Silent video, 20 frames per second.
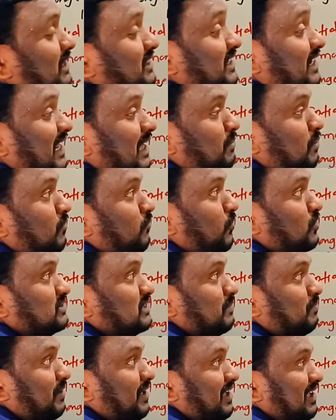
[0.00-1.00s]
ante time lo force
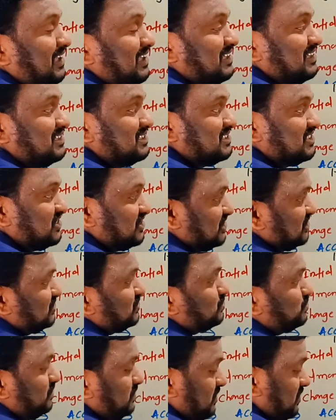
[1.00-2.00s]
apply
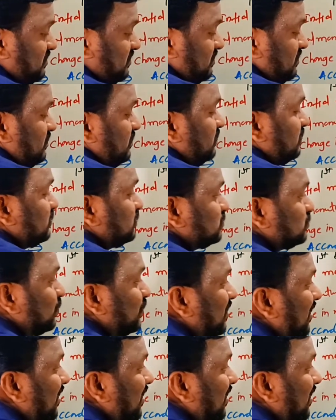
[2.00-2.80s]
chestundi. So